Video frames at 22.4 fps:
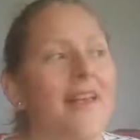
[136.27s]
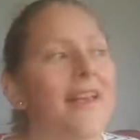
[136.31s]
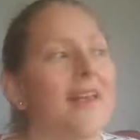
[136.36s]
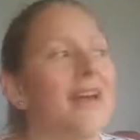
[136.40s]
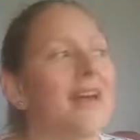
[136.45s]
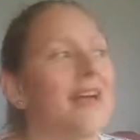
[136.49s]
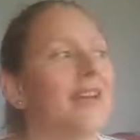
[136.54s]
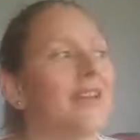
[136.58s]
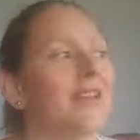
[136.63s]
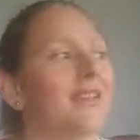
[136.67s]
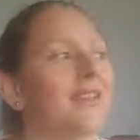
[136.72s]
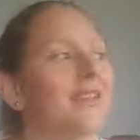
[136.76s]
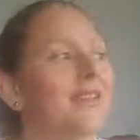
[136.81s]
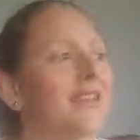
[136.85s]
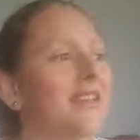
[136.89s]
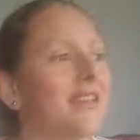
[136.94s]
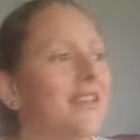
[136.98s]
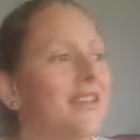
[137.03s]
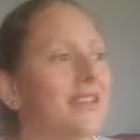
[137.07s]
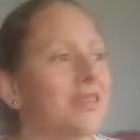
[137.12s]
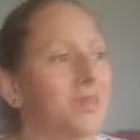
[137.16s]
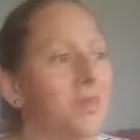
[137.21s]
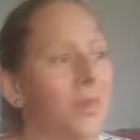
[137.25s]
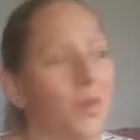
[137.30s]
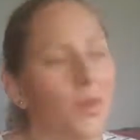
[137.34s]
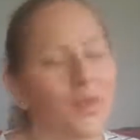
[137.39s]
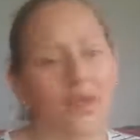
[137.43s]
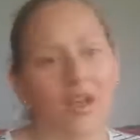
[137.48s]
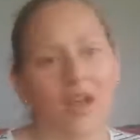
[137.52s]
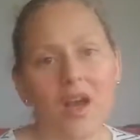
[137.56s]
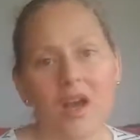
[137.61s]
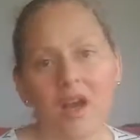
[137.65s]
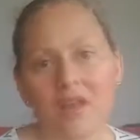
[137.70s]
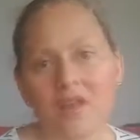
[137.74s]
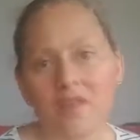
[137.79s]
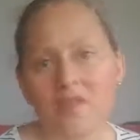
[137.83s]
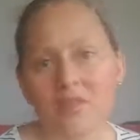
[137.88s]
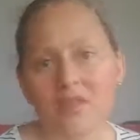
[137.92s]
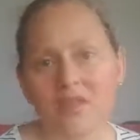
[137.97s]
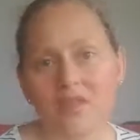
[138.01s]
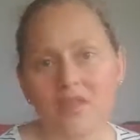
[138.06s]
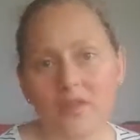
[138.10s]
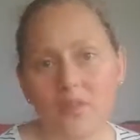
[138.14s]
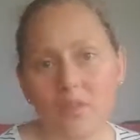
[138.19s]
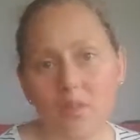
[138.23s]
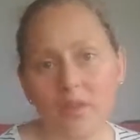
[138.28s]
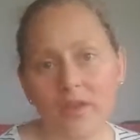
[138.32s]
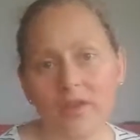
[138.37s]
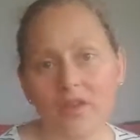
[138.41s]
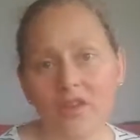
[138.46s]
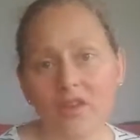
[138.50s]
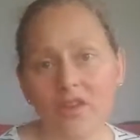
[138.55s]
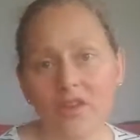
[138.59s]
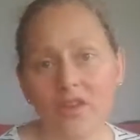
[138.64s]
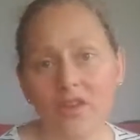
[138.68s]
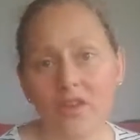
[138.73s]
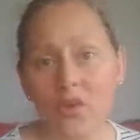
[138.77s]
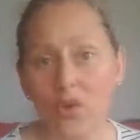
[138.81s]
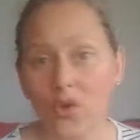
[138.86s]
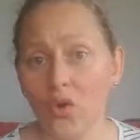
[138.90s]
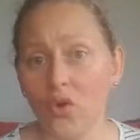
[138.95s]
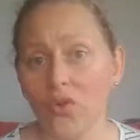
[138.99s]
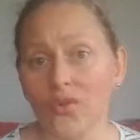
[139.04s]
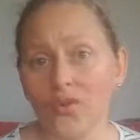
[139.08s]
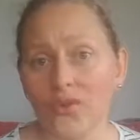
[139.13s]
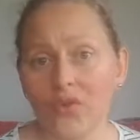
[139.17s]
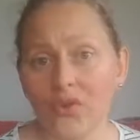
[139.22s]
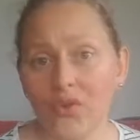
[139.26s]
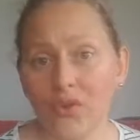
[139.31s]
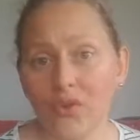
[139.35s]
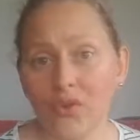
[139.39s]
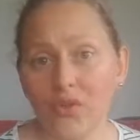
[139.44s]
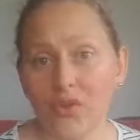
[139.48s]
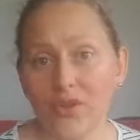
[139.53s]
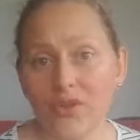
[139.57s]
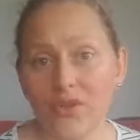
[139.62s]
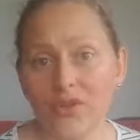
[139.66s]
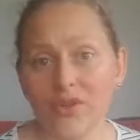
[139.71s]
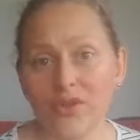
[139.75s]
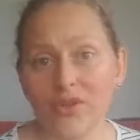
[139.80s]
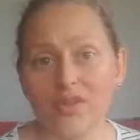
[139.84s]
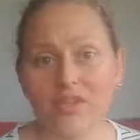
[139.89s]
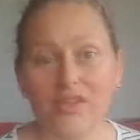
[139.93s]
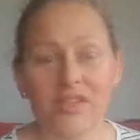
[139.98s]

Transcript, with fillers: and then the moment comes when I offer the course,